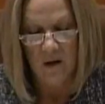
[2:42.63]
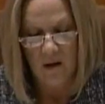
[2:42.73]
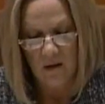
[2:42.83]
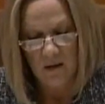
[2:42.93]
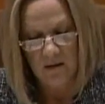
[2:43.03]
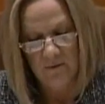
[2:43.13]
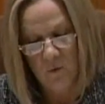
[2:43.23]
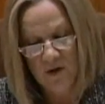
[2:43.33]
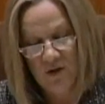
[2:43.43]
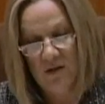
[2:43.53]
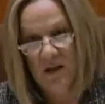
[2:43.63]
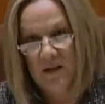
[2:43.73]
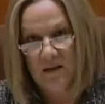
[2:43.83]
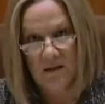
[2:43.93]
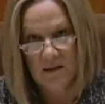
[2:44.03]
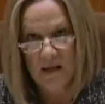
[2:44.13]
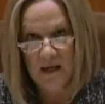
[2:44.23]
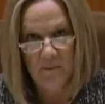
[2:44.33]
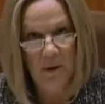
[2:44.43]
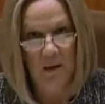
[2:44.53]
all of the Washington
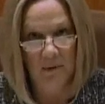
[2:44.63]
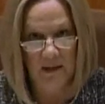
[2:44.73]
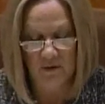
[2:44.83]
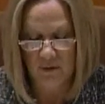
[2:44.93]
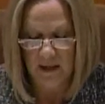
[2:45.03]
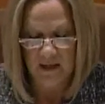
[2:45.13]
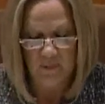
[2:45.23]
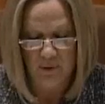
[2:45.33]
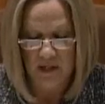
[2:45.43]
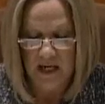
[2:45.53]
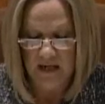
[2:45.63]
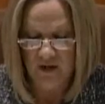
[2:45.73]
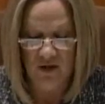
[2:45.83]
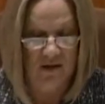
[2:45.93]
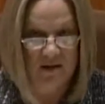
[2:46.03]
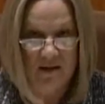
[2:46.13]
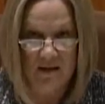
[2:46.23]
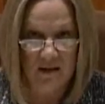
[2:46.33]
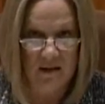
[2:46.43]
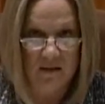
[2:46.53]
State public transportation
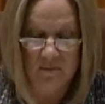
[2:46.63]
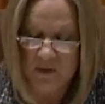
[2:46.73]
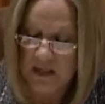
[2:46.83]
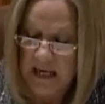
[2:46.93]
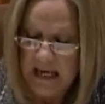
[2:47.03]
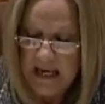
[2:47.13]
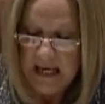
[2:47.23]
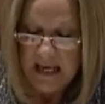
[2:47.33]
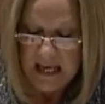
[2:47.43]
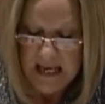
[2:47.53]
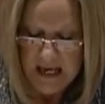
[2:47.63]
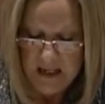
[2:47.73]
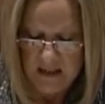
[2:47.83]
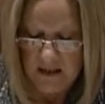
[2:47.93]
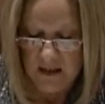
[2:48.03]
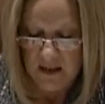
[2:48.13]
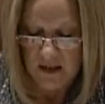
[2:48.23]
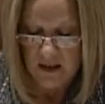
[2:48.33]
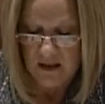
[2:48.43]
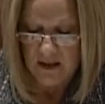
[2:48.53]
systems, and
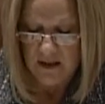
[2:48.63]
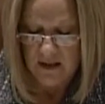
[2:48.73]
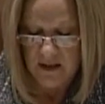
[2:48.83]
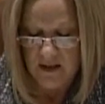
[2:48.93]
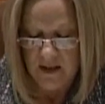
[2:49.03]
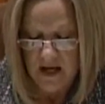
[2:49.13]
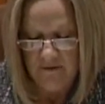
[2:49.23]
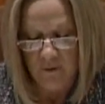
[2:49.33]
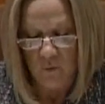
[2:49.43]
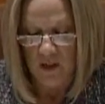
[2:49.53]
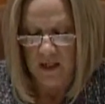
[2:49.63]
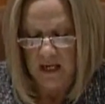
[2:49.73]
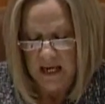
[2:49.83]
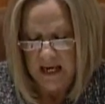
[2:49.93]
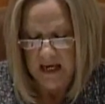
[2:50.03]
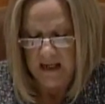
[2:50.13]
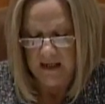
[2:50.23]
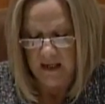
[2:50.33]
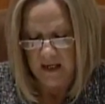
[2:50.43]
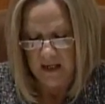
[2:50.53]
everyone
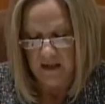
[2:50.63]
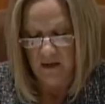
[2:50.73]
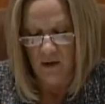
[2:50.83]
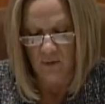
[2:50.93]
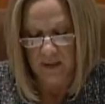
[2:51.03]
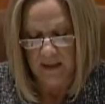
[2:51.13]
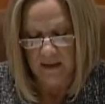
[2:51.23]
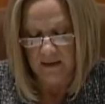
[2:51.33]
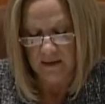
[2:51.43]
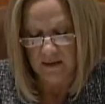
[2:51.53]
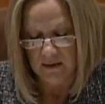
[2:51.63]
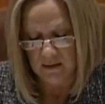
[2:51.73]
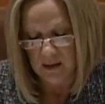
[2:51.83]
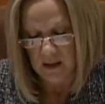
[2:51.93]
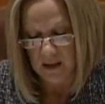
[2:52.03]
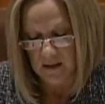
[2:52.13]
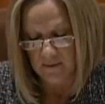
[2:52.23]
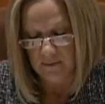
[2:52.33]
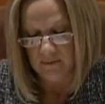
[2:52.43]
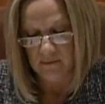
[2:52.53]
had a horrendous
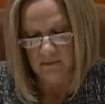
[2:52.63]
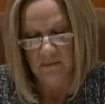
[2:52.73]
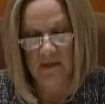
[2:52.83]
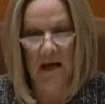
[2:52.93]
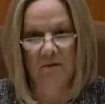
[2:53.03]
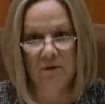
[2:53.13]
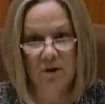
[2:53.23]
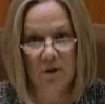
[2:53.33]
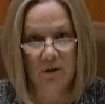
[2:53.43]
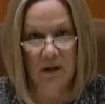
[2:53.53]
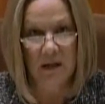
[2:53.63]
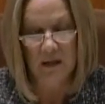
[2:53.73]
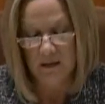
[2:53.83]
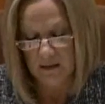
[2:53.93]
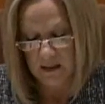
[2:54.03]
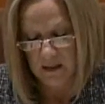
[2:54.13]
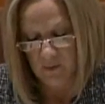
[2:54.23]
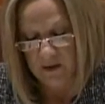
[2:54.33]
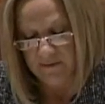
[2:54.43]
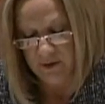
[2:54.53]
downturn
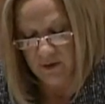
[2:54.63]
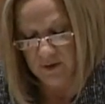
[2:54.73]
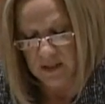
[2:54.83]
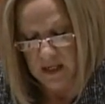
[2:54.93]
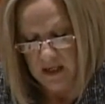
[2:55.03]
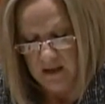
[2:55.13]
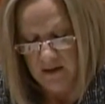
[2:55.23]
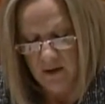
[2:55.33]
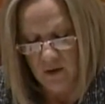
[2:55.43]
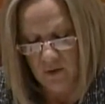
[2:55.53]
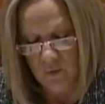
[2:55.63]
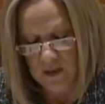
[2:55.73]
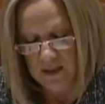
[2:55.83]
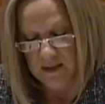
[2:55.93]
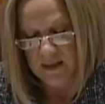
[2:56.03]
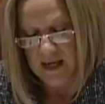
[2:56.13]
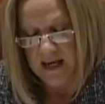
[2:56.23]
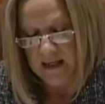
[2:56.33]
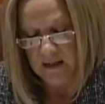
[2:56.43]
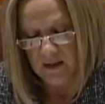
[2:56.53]
in revenues. The only ones
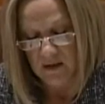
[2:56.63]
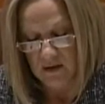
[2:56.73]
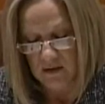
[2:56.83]
that